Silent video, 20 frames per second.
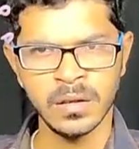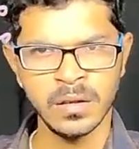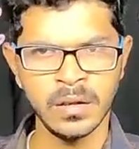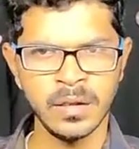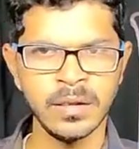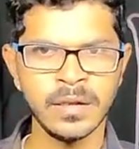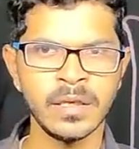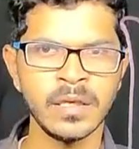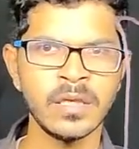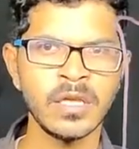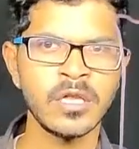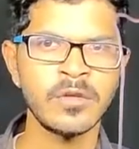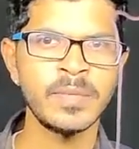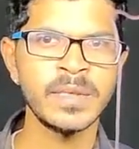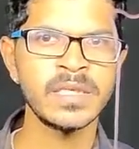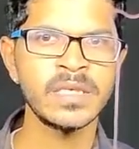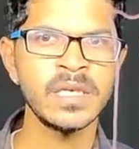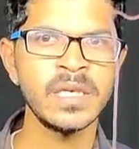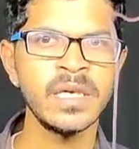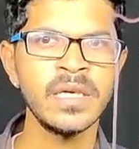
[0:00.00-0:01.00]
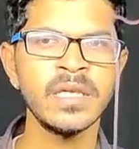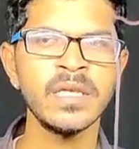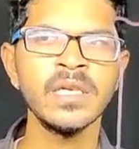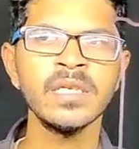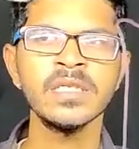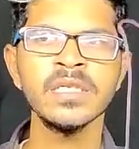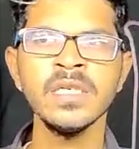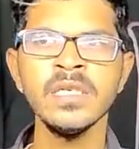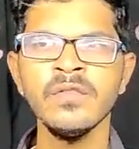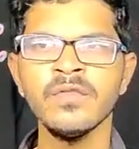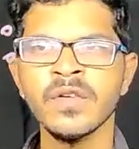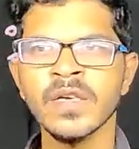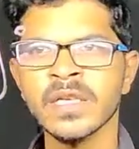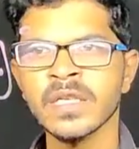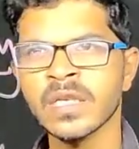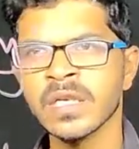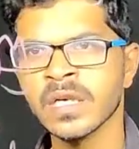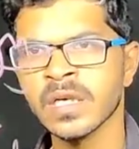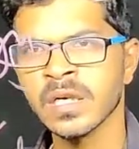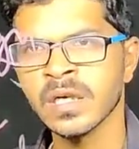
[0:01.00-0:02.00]
It is a specialization where
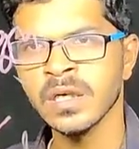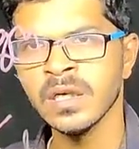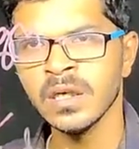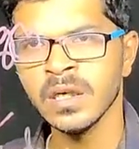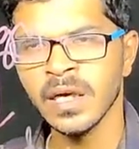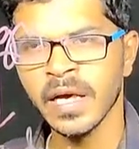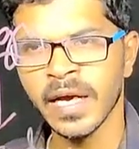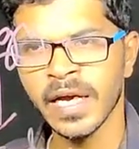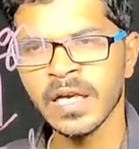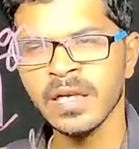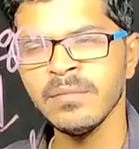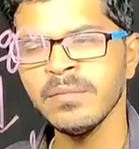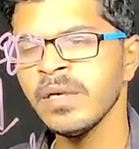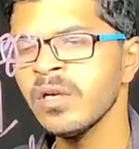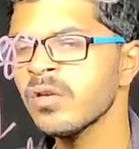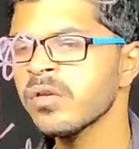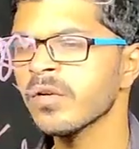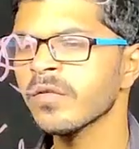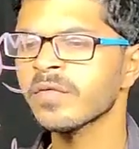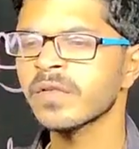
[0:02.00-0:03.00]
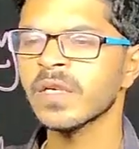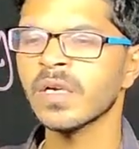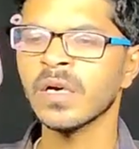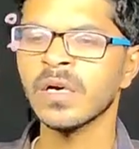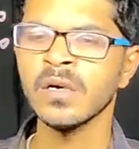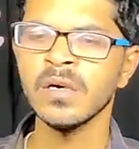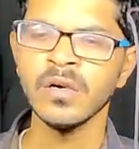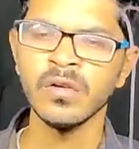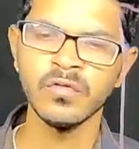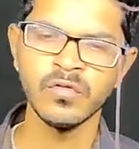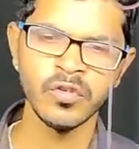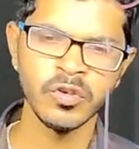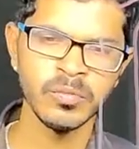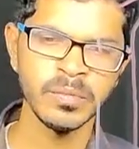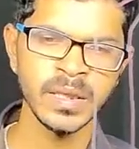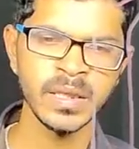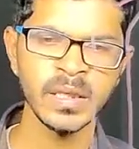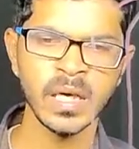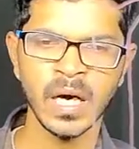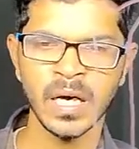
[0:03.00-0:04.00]
the ailments of the
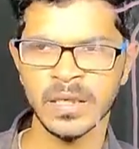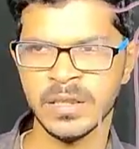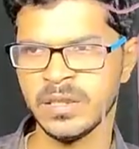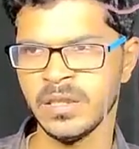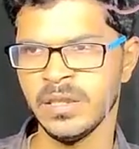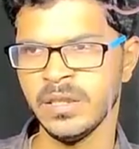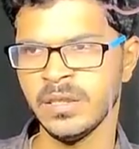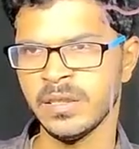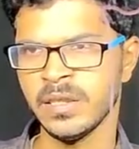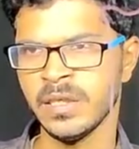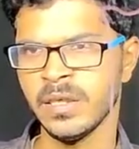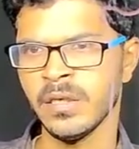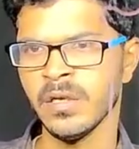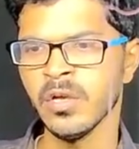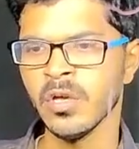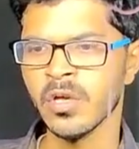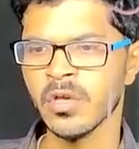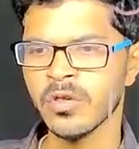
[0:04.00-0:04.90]
woman are treated.